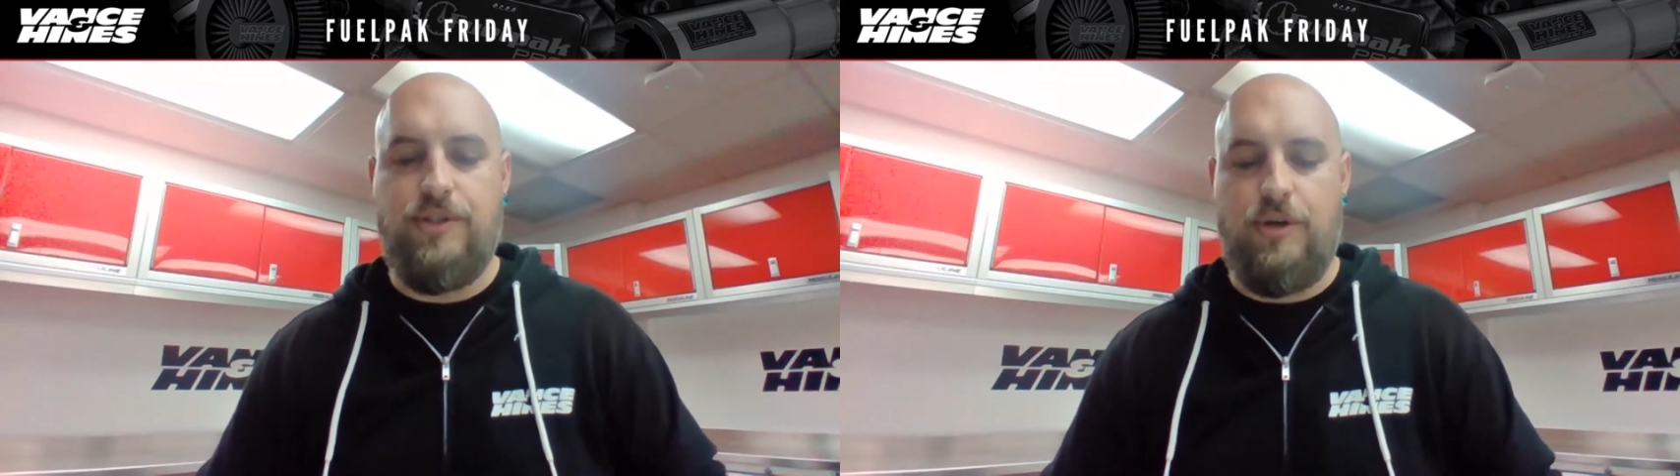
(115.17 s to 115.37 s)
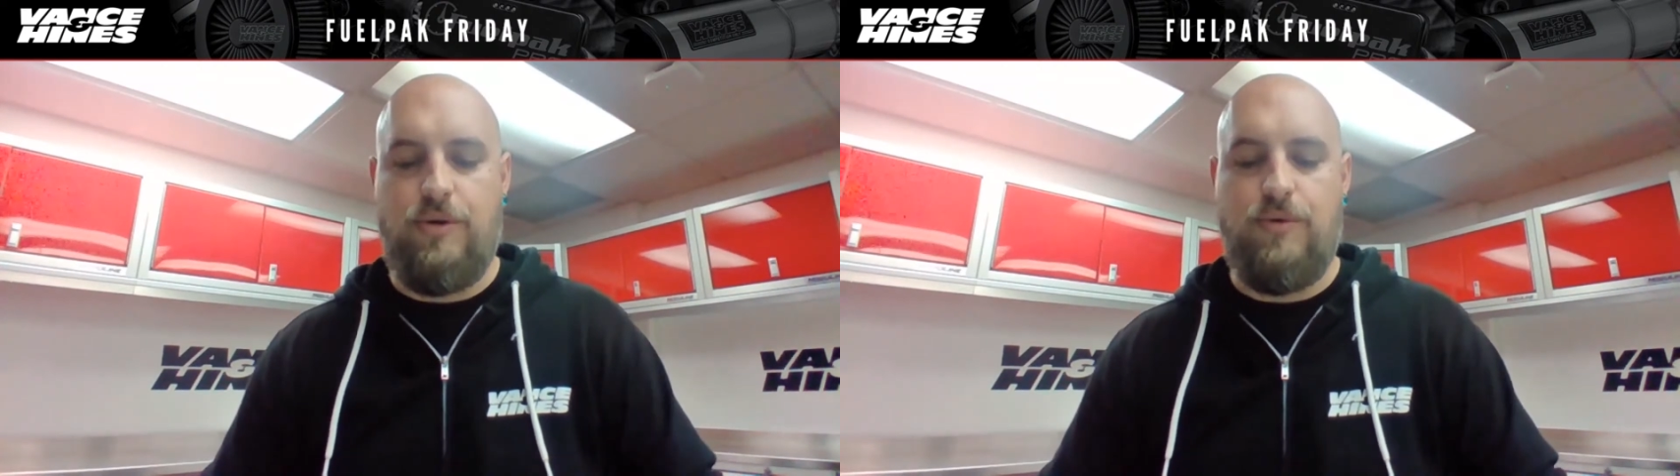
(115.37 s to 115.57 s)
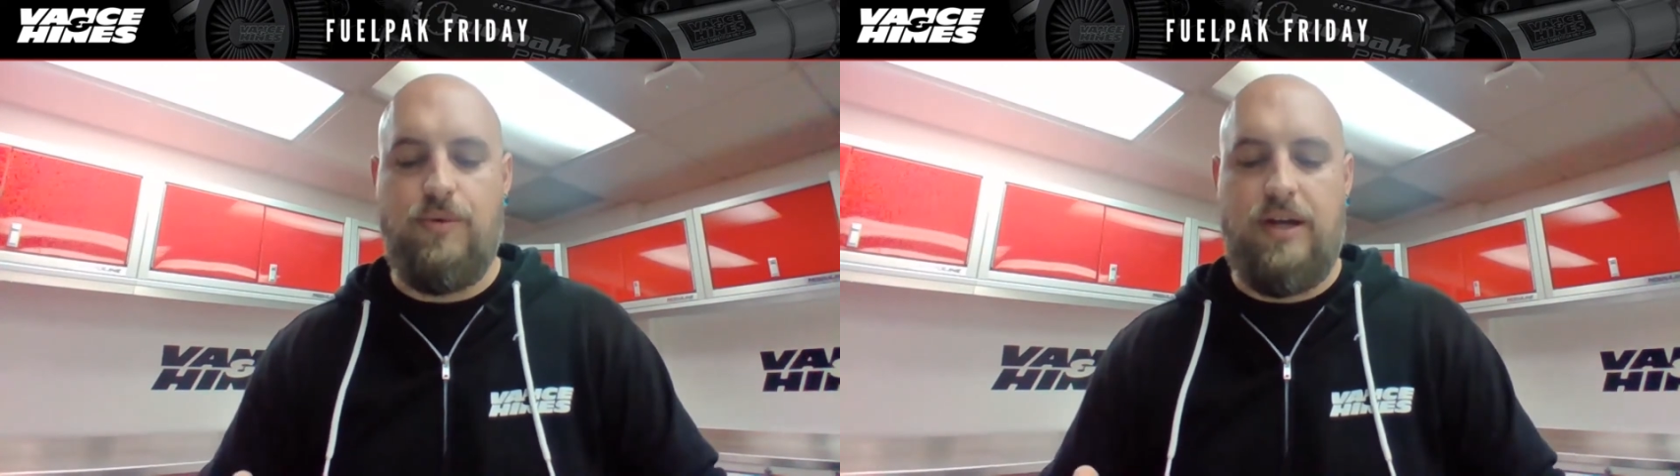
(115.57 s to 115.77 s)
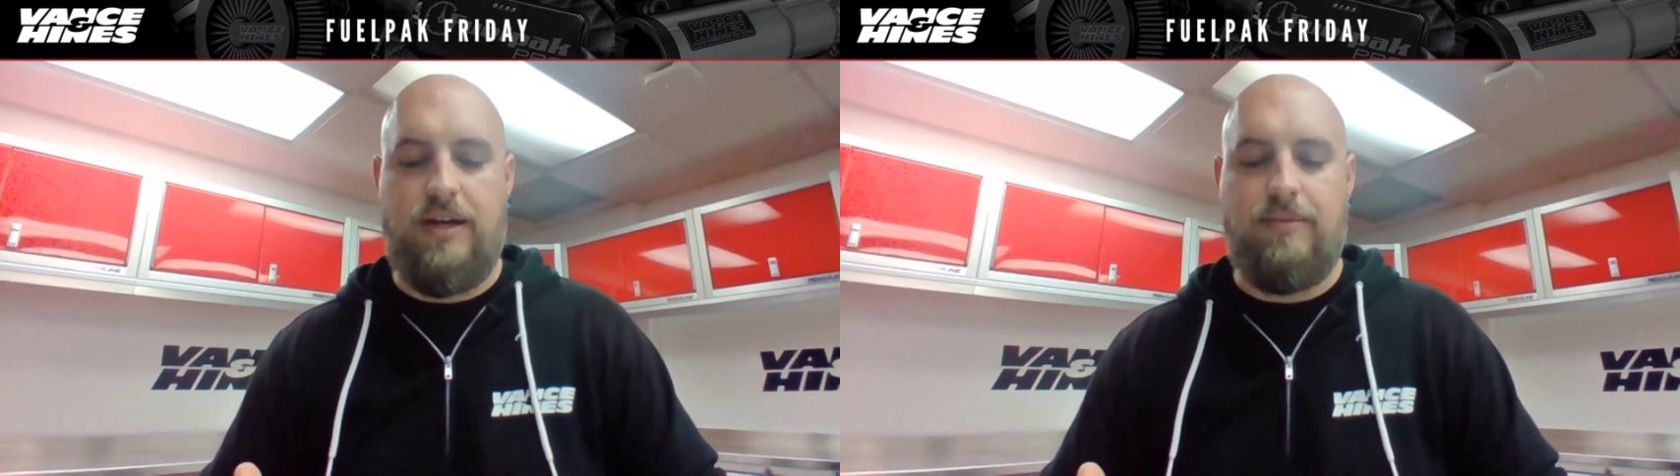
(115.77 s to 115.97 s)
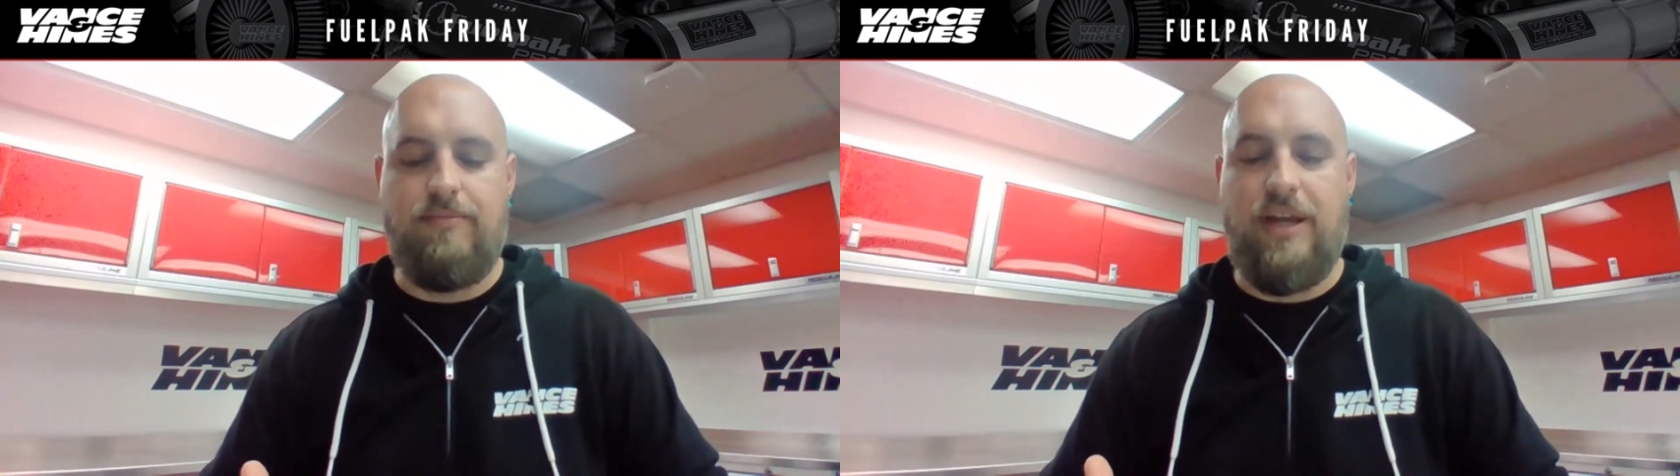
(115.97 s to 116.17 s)

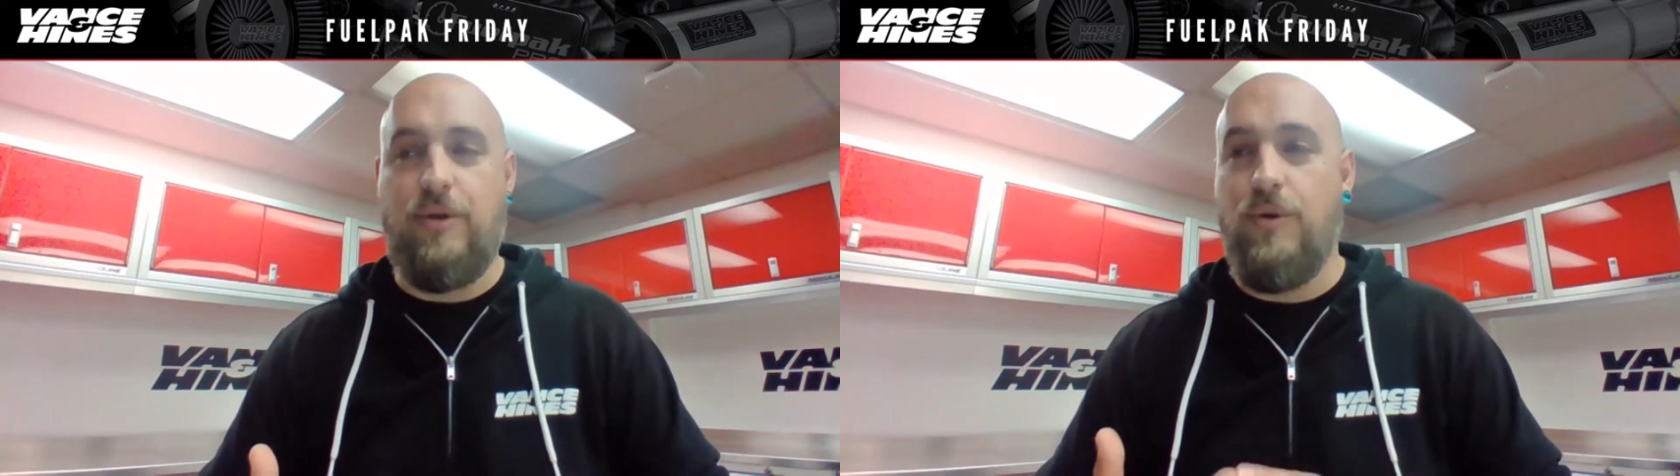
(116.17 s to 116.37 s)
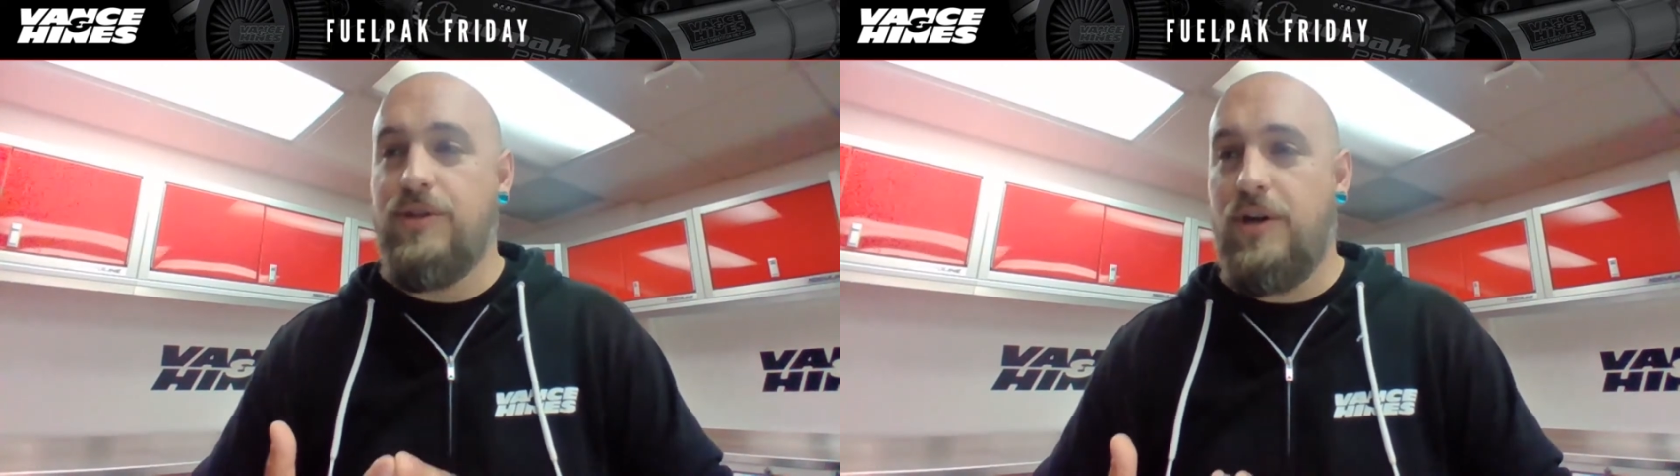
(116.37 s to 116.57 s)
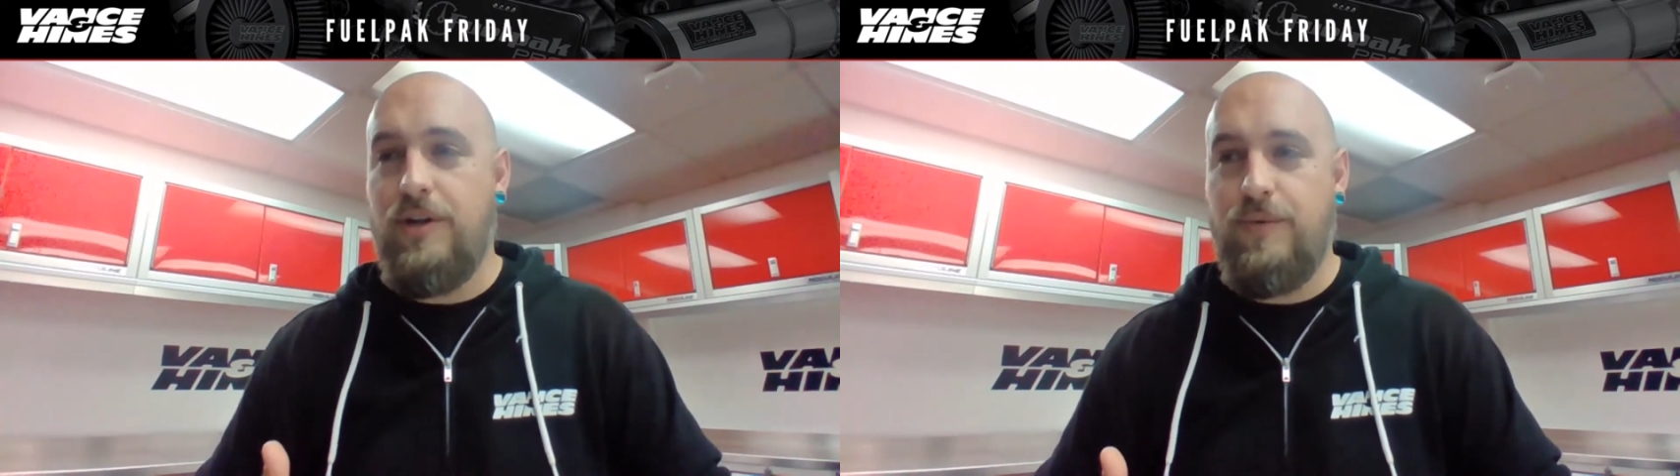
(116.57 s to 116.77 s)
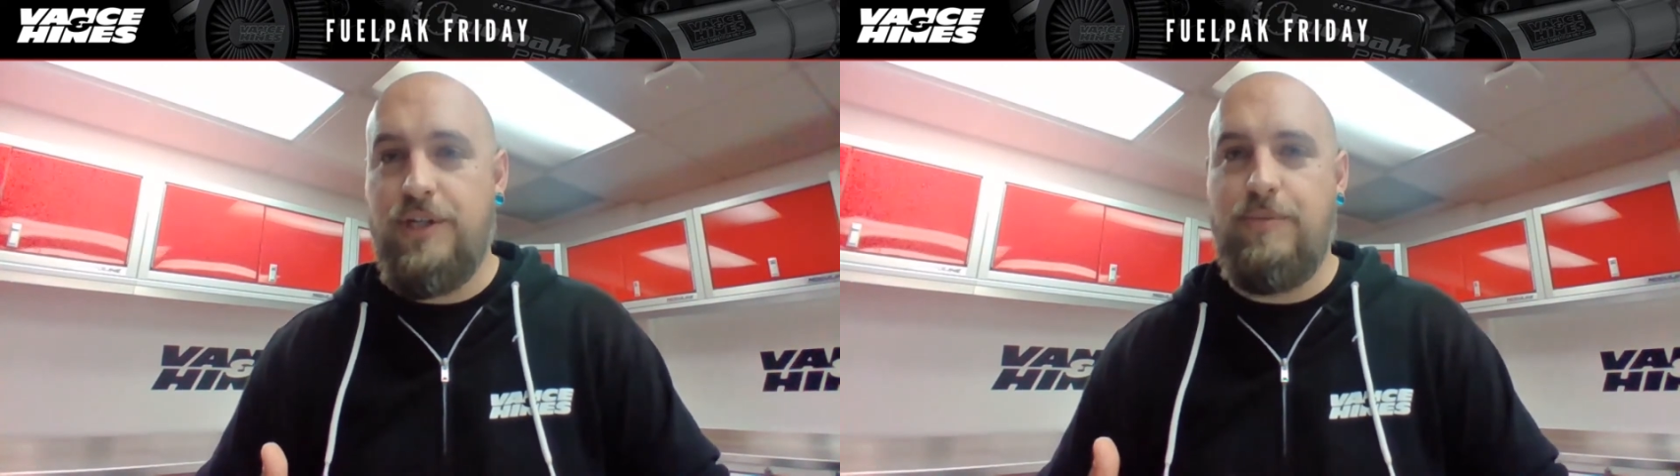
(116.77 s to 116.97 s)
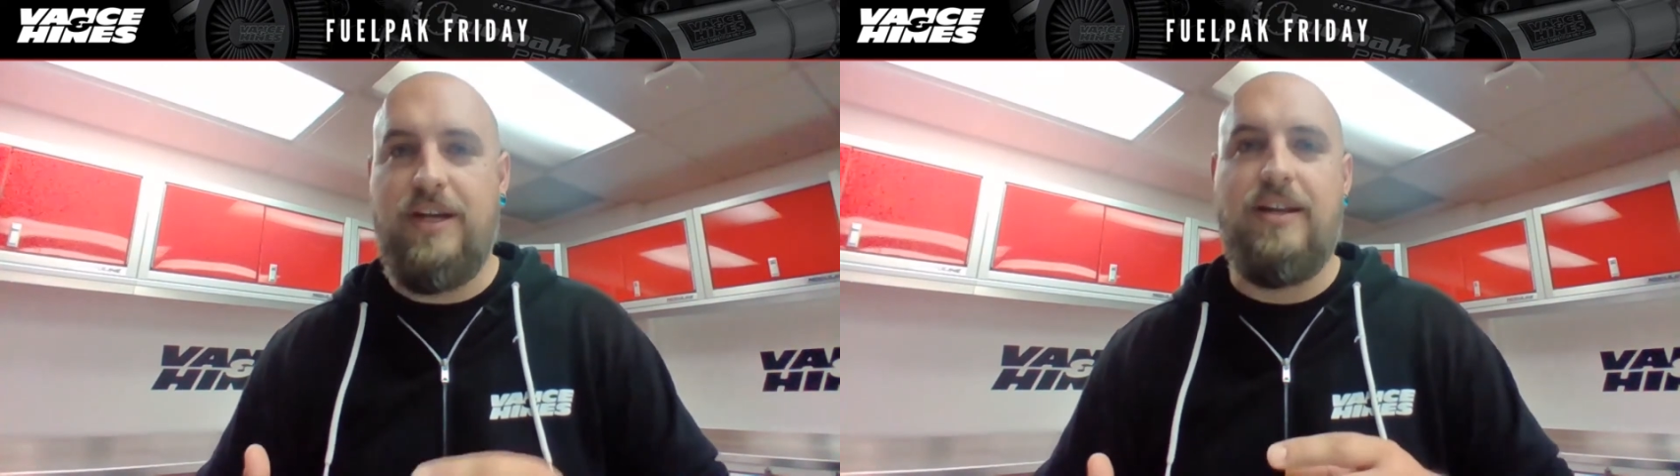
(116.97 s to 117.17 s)
So like cold start
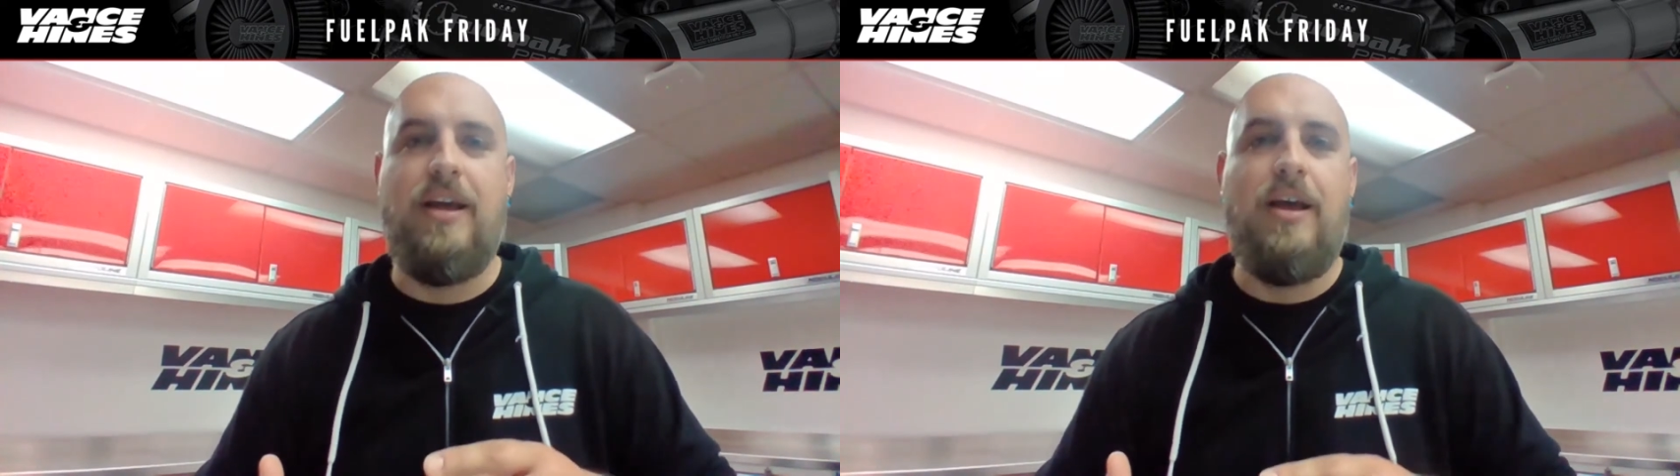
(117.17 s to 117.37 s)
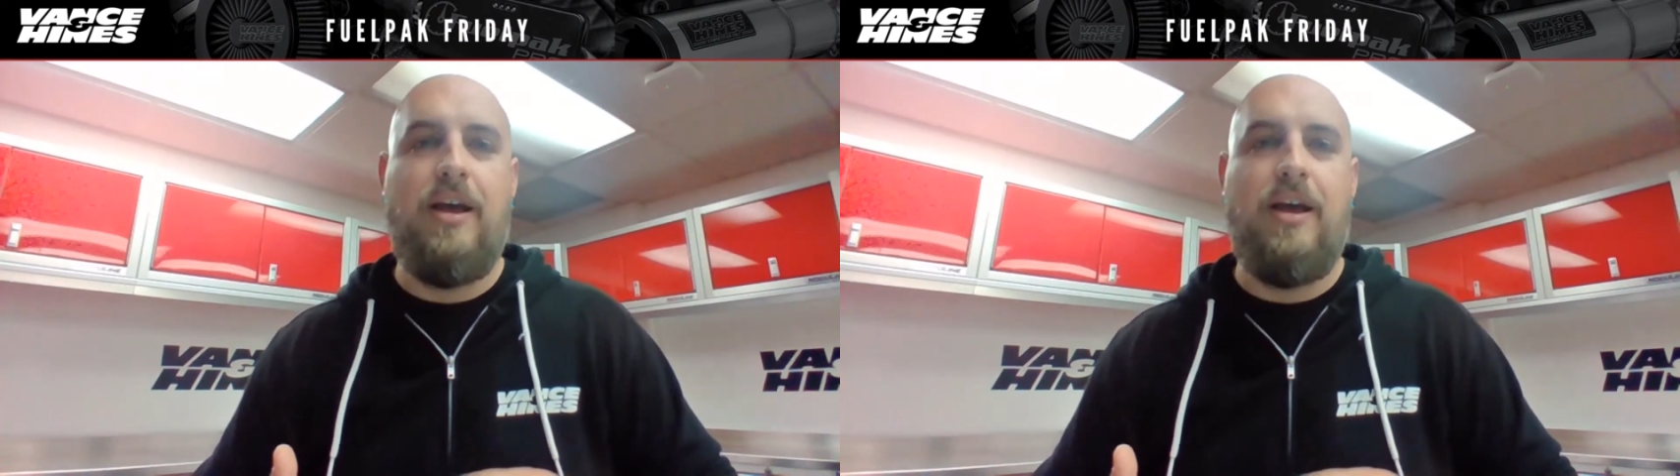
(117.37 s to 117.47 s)
enrichment,